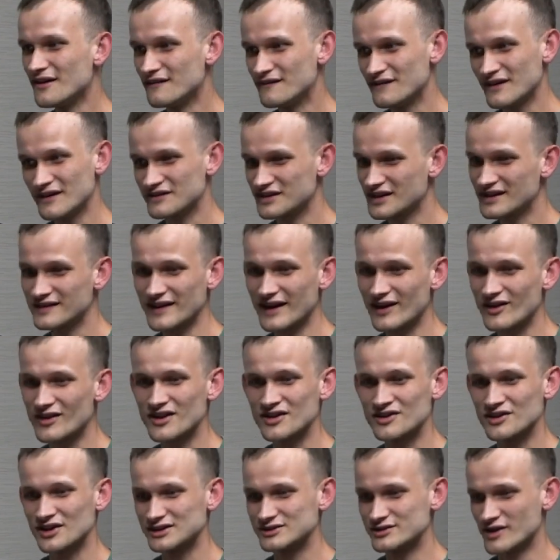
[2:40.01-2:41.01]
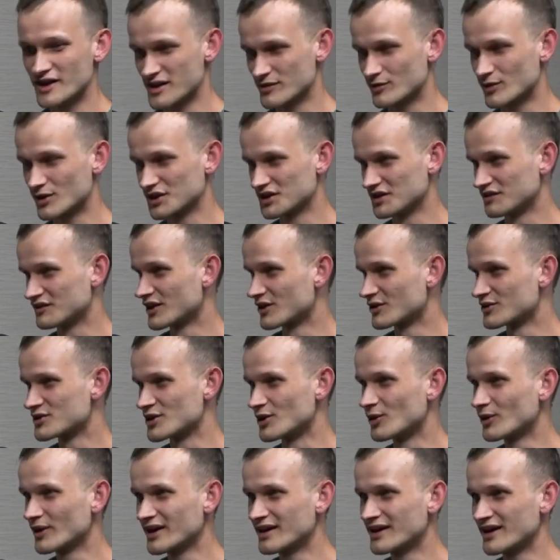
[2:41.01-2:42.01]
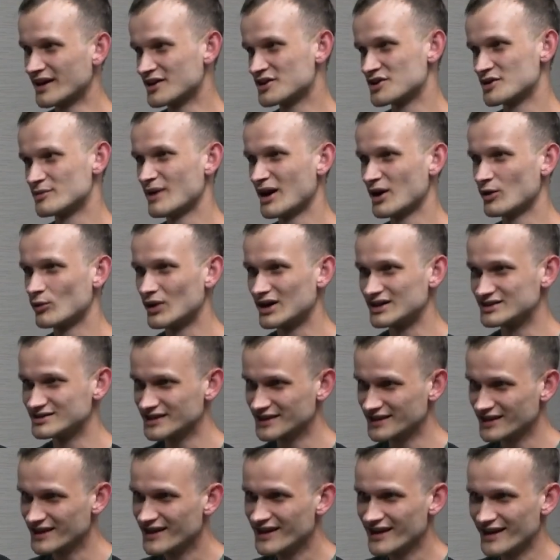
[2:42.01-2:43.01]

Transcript: $50,000 worth of their token into my wallet,